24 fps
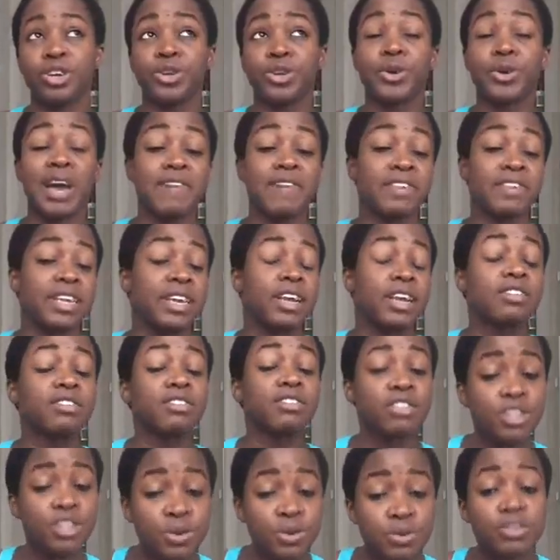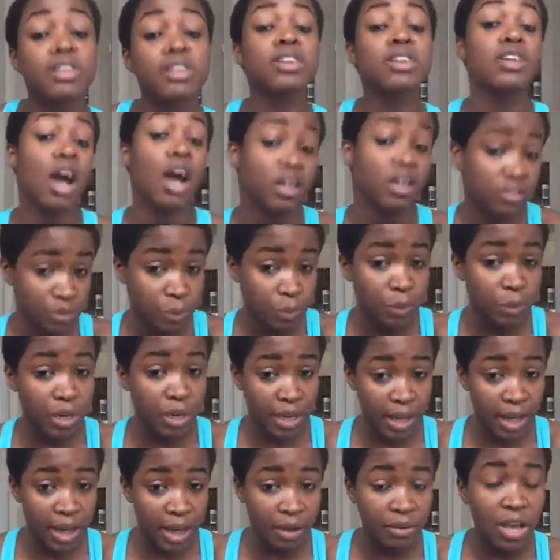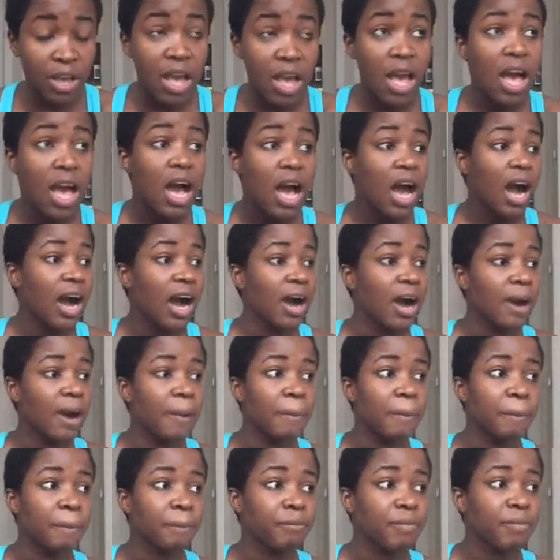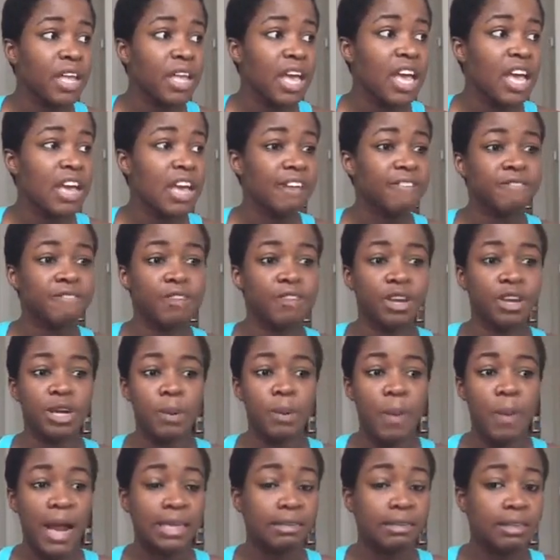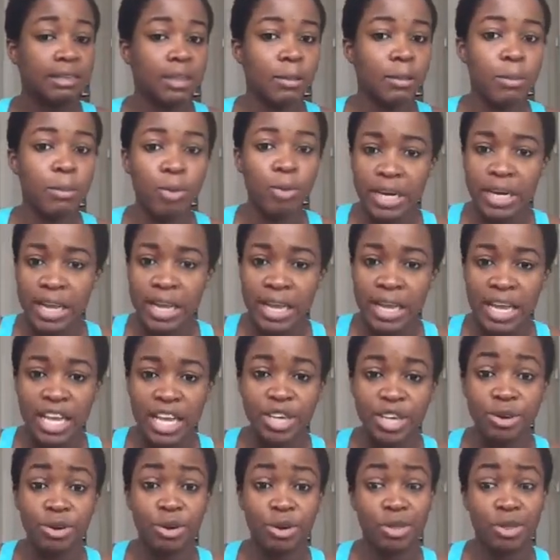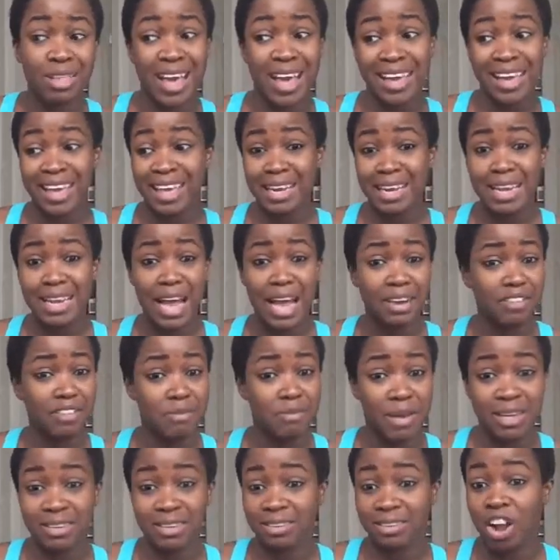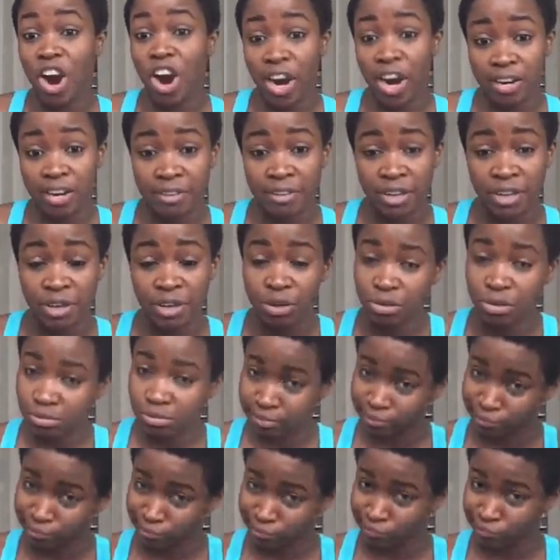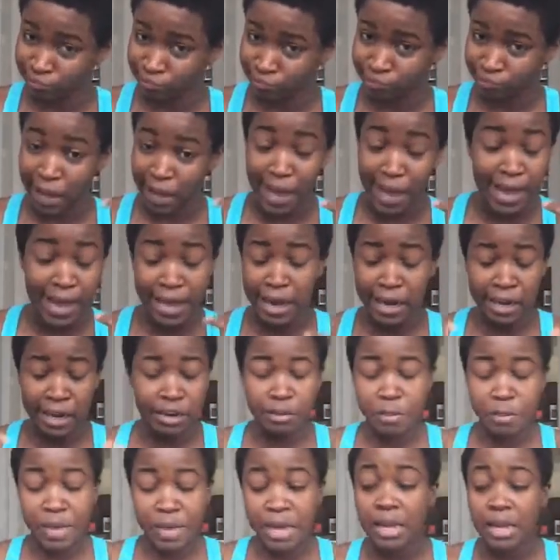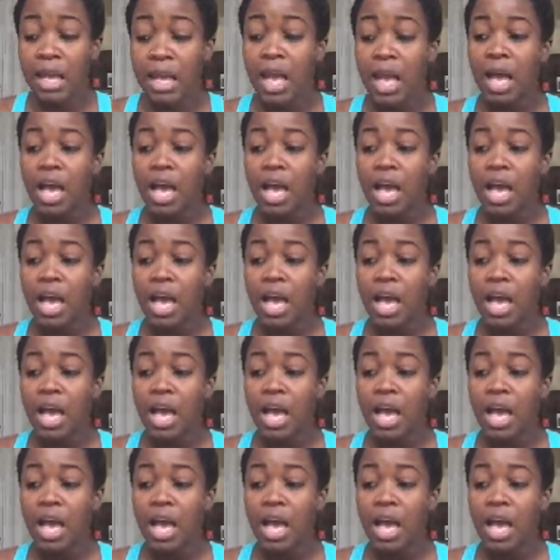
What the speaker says: don't have any excuse not to work out. If you're going to practice in the morning and you know that getting out of bed is hard for you, I hate getting out of bed,